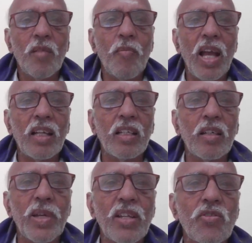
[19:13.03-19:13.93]
back
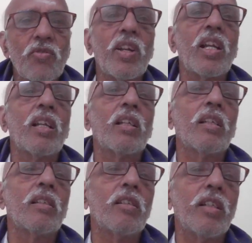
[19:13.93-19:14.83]
pains, your
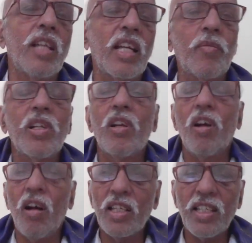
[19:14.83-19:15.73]
neck,
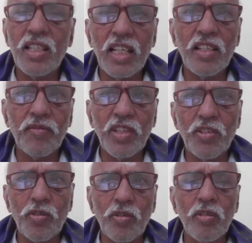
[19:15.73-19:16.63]
all these kinds of
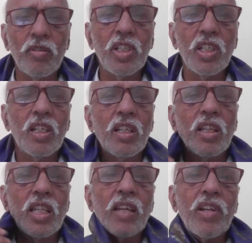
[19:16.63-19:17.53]
things, you know,
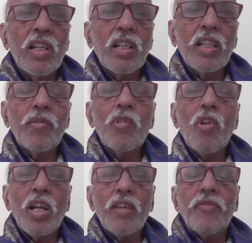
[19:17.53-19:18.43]
they will give you a
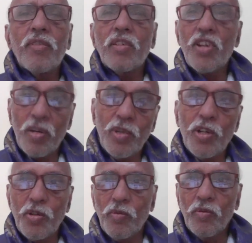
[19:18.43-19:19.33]
lot of trouble
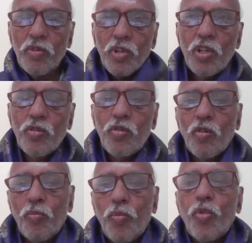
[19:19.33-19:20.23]
to you.
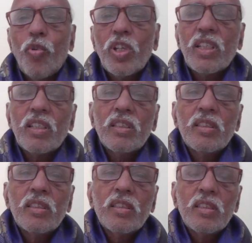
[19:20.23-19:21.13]
So both
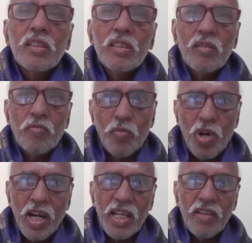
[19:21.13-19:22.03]

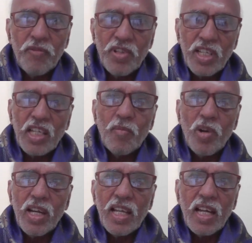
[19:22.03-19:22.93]
body, physical
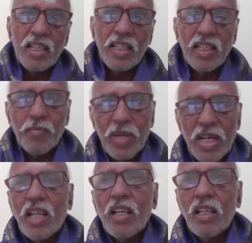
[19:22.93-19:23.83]
body and then the
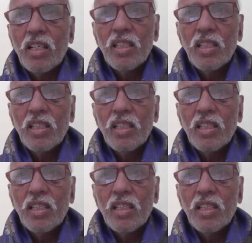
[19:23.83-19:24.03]
mental